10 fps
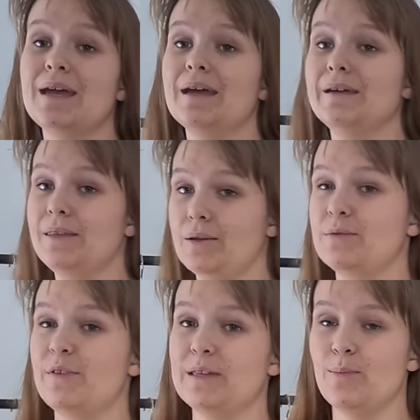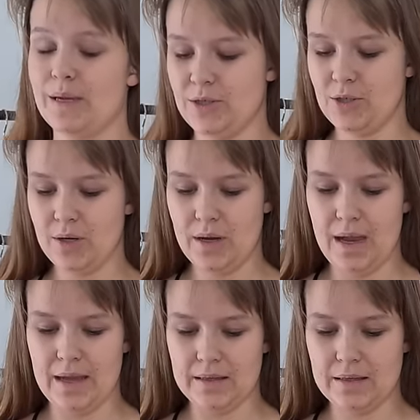it does fit better,
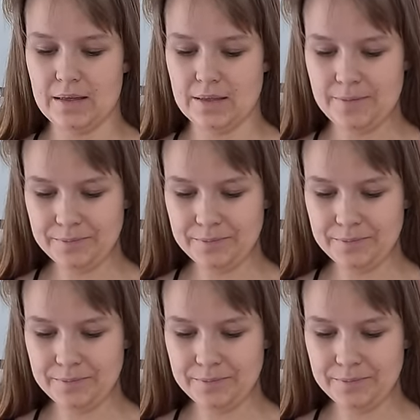and